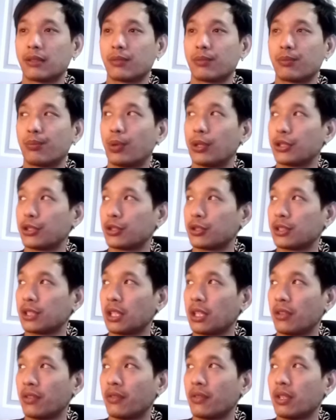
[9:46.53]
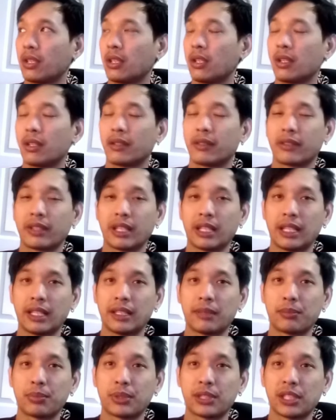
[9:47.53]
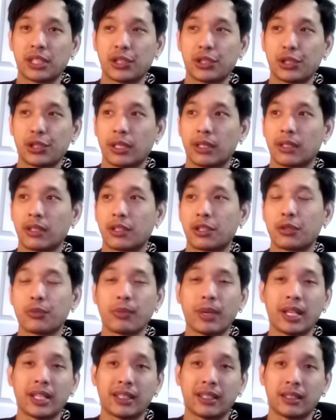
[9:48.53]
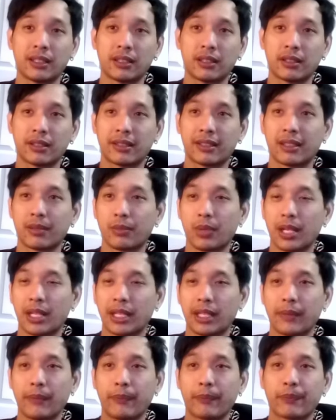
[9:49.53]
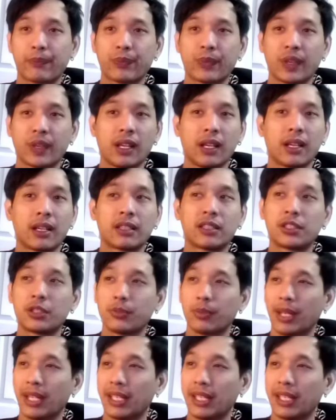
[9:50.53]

put yourself in a position to make the money, to make